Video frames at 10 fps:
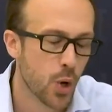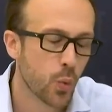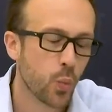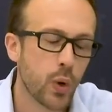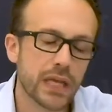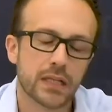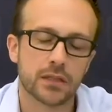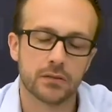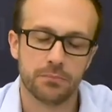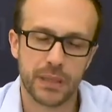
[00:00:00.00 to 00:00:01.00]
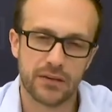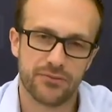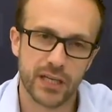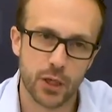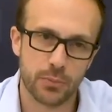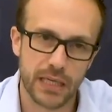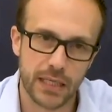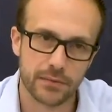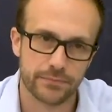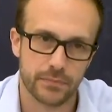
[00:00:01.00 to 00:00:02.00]
will be a video
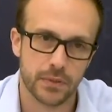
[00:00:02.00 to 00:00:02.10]
meeting.